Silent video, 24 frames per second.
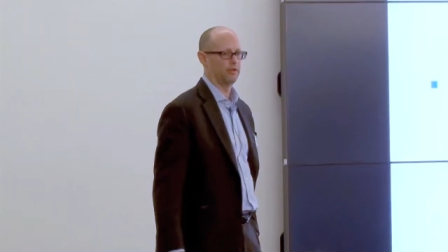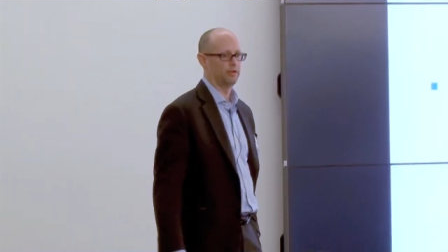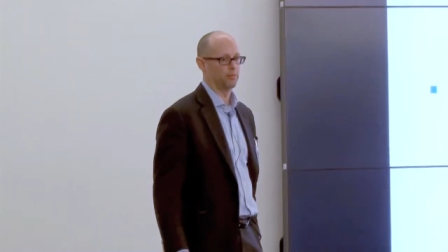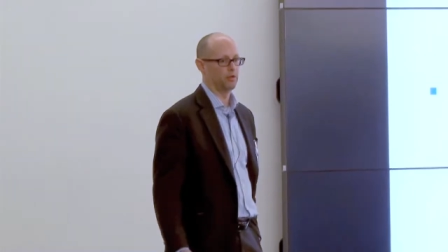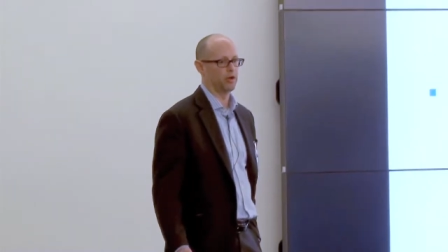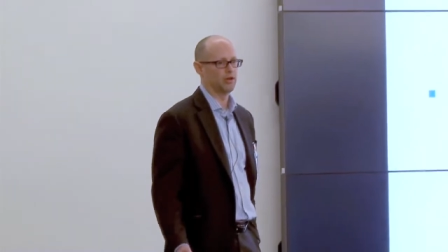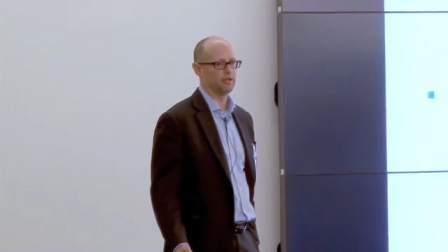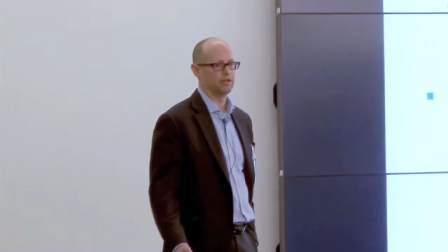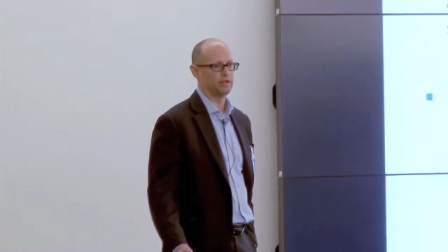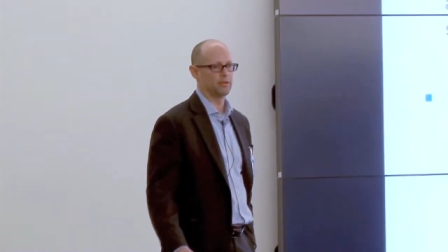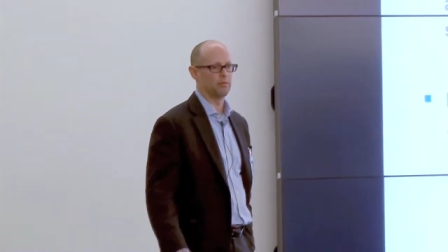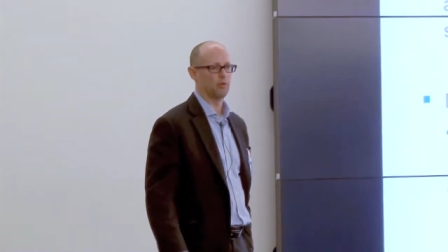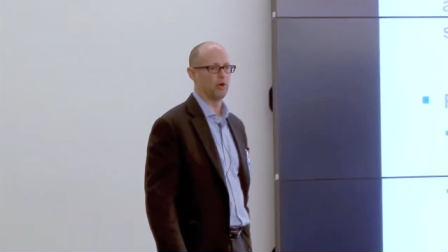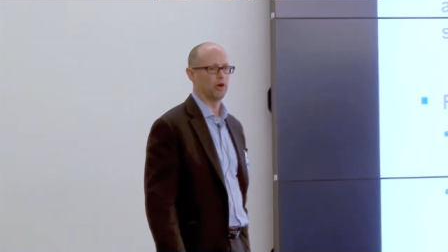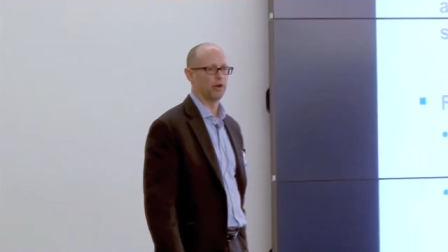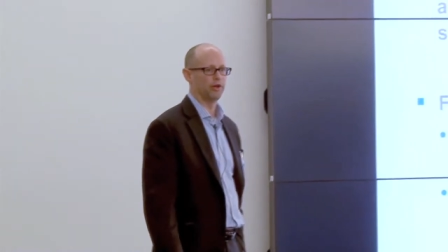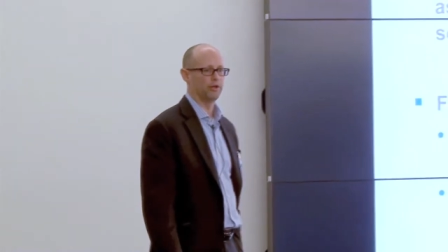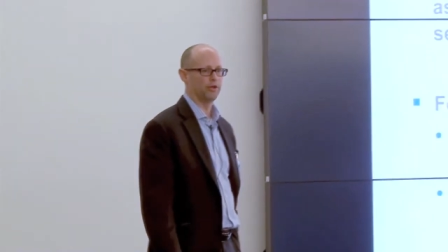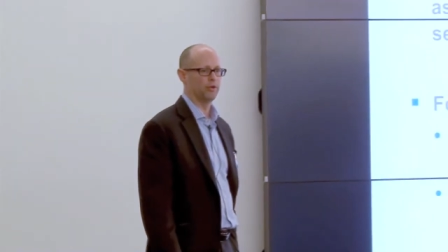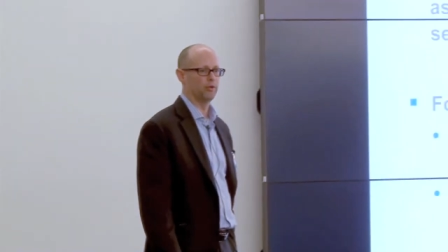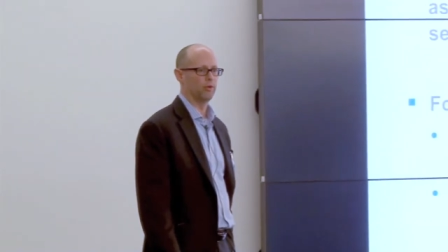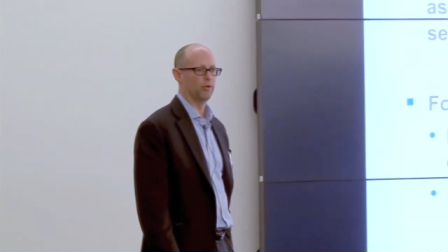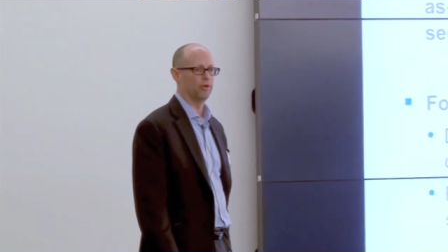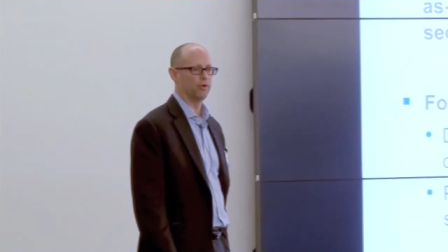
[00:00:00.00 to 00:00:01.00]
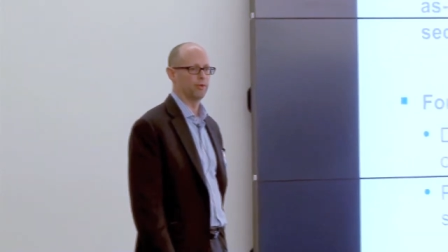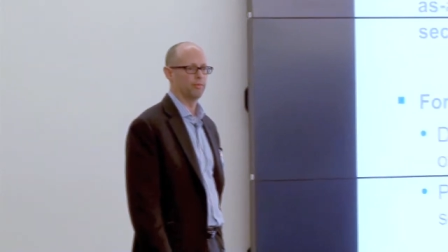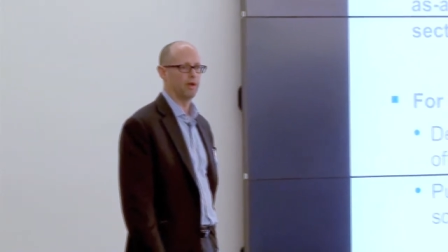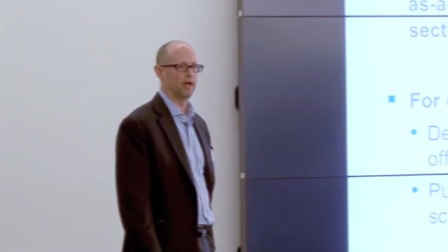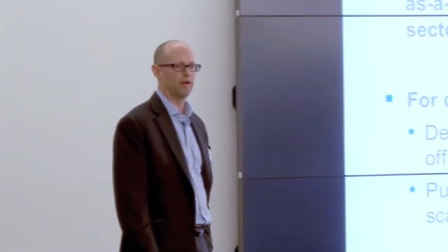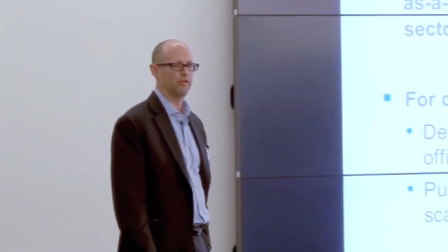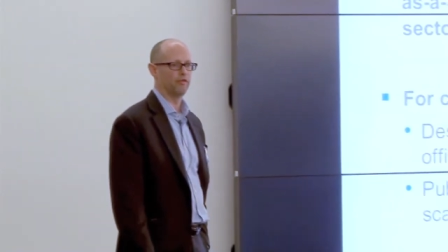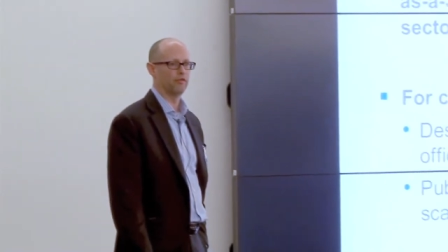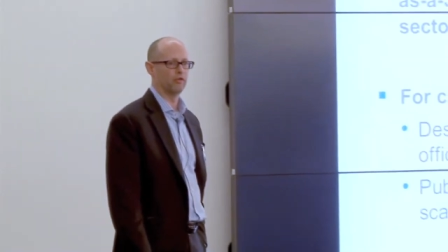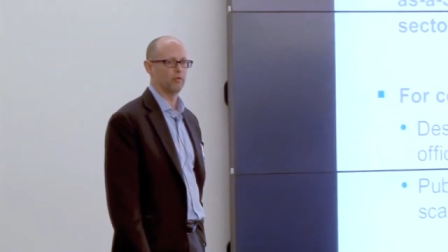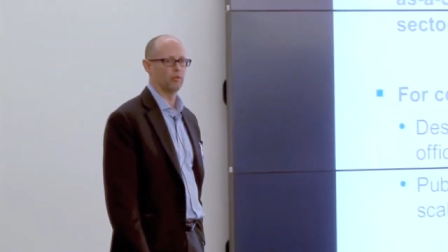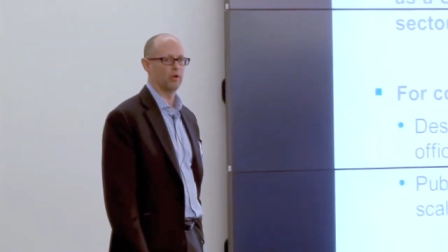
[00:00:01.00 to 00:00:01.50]
the pricing model, you only
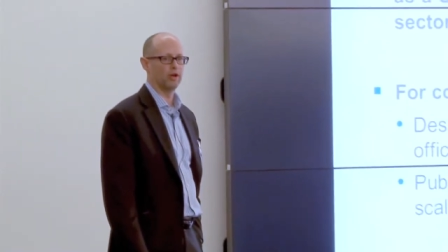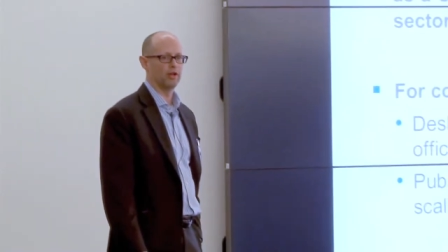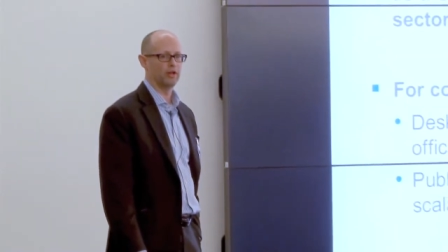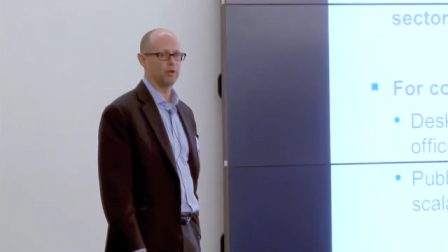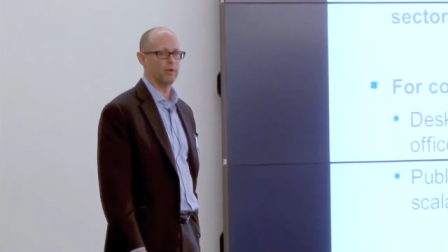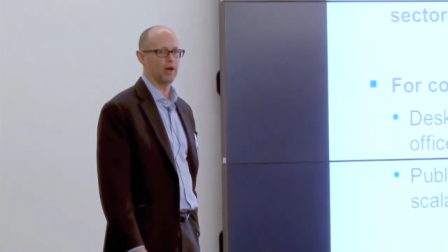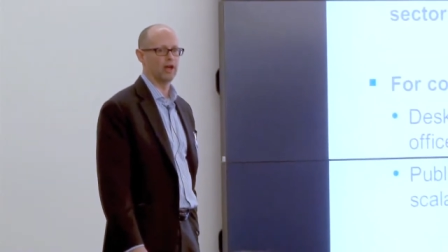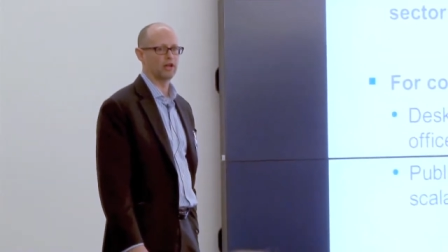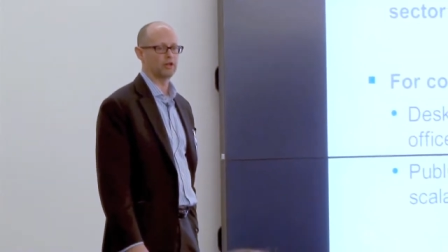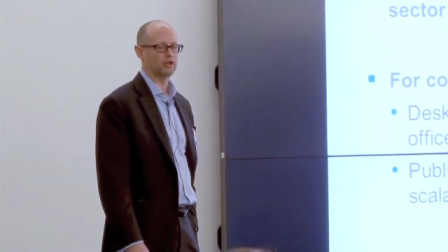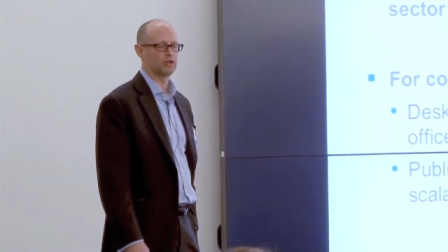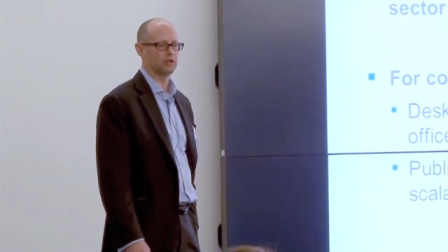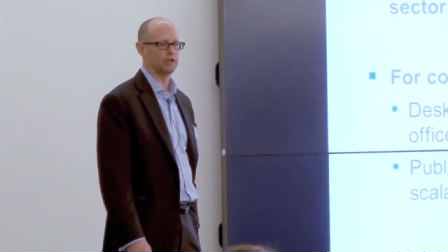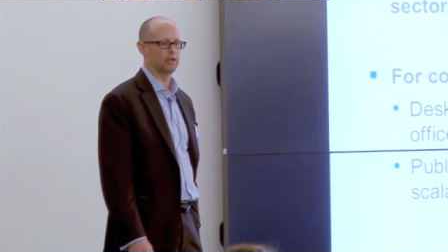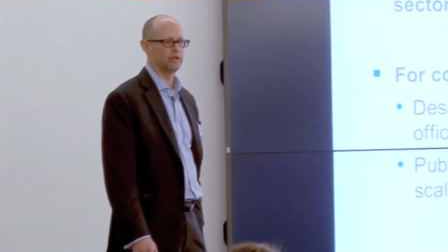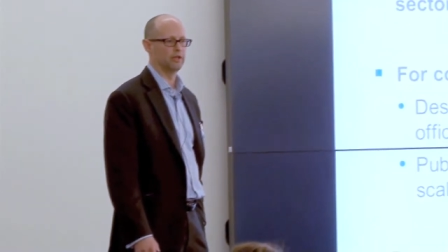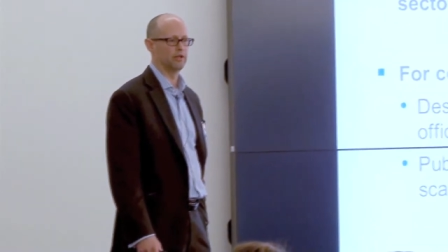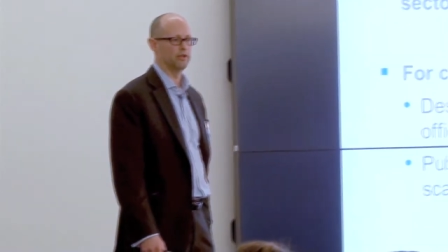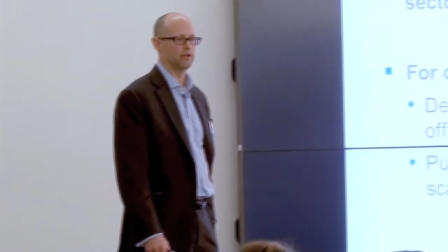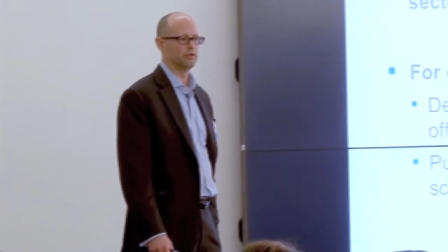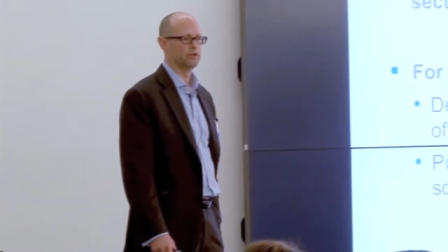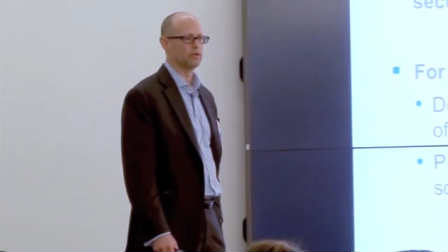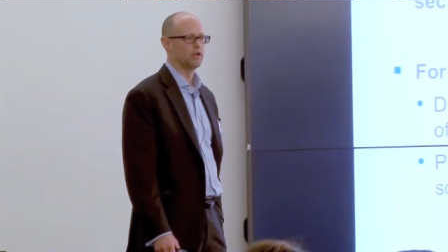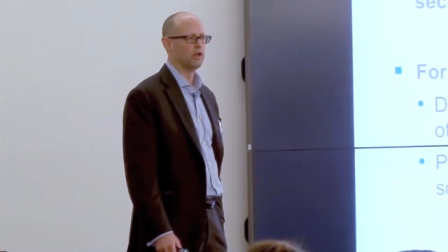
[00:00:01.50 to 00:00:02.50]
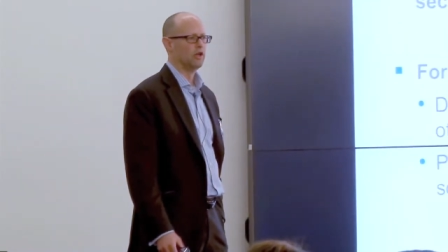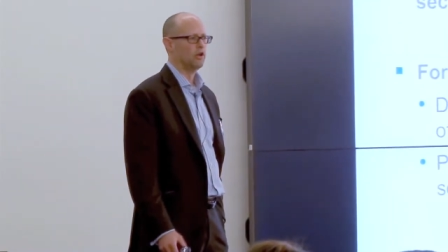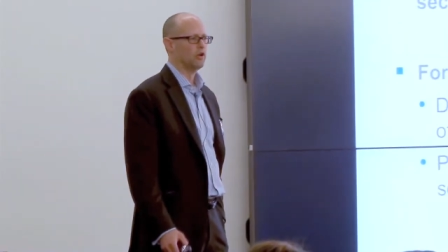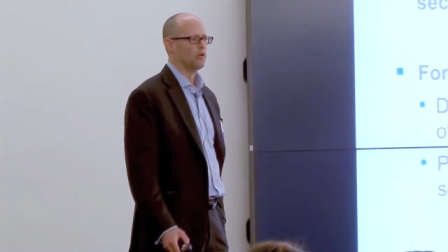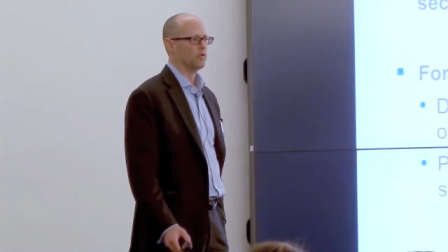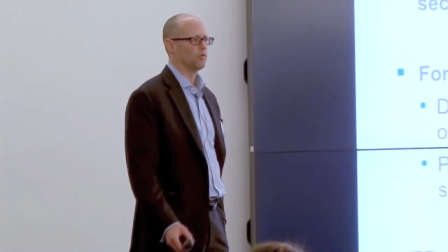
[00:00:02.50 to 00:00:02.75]
pay for what you actually use,